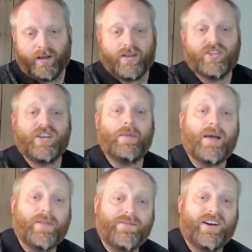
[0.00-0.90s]
So to be
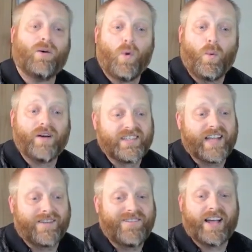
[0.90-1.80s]
able to figure out, well, what is
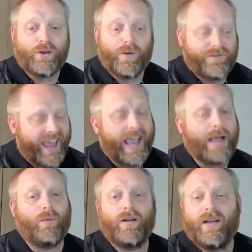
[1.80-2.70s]
that value of
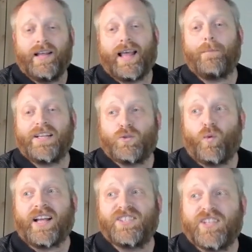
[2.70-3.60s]
k? Well, that means
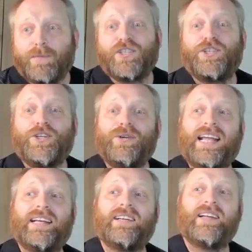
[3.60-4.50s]
when I substitute
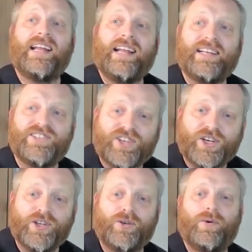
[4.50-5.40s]
in in
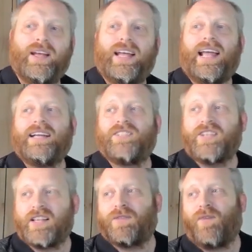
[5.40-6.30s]
2,
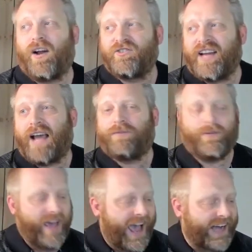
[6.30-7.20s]
into this function f
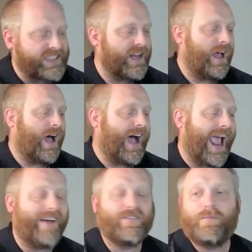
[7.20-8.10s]
of x, I
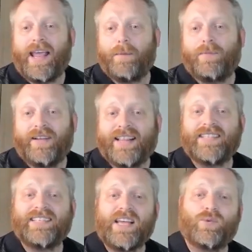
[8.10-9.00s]
have to be able to get
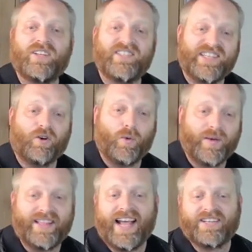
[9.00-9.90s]
this equal to zero
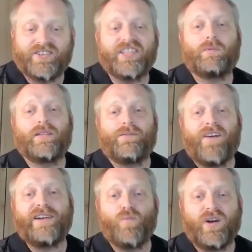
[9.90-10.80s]
in the end. So this will
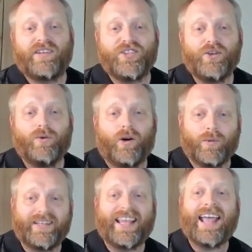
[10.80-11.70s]
define what two or
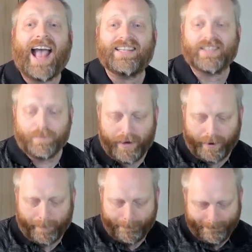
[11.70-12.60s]
what k has to be.